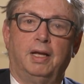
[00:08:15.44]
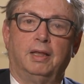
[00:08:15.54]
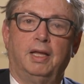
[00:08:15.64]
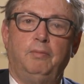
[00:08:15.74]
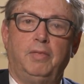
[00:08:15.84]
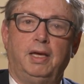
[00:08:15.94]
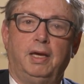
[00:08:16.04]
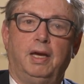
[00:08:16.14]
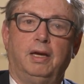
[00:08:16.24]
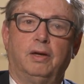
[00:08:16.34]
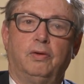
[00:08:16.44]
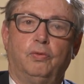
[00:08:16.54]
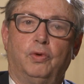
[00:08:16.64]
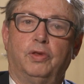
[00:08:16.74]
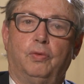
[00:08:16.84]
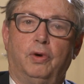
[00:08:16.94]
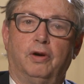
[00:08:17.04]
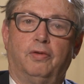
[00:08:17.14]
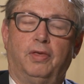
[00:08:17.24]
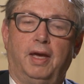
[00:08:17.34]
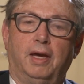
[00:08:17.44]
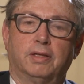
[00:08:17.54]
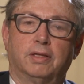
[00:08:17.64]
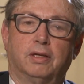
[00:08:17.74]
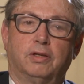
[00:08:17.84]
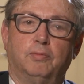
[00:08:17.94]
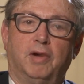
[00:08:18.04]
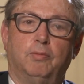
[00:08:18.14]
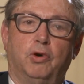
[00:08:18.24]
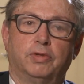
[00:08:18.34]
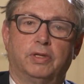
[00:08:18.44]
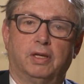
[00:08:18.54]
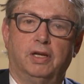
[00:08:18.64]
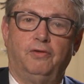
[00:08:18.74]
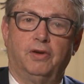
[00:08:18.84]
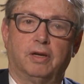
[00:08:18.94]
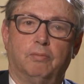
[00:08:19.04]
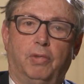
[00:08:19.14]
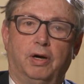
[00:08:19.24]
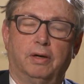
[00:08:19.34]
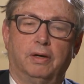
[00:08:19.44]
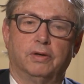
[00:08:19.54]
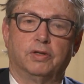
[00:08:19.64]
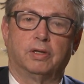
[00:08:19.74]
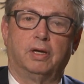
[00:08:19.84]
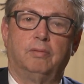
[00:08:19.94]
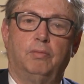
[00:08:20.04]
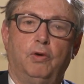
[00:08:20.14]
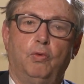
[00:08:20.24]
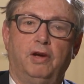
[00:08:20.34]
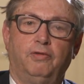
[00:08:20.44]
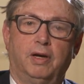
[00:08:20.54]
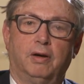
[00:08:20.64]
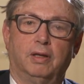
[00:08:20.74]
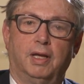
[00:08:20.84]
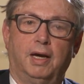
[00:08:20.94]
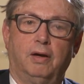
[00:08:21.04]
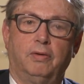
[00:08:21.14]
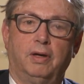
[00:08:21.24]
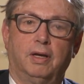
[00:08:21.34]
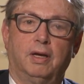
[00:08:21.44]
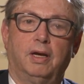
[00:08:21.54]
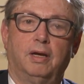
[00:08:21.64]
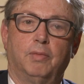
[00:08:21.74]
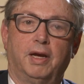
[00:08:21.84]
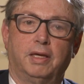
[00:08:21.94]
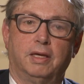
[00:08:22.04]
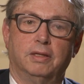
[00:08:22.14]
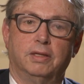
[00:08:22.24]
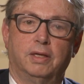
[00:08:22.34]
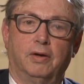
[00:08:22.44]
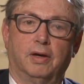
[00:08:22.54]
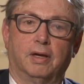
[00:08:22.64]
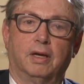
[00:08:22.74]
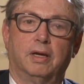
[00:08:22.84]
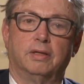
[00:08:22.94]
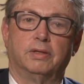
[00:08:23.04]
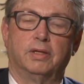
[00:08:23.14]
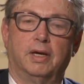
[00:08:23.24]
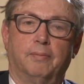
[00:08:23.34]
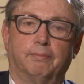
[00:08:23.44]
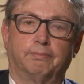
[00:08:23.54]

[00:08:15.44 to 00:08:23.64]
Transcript: Let me end with a word of thanks to my most significant partners, my wife Caroline, and my kids Sarah and Sam.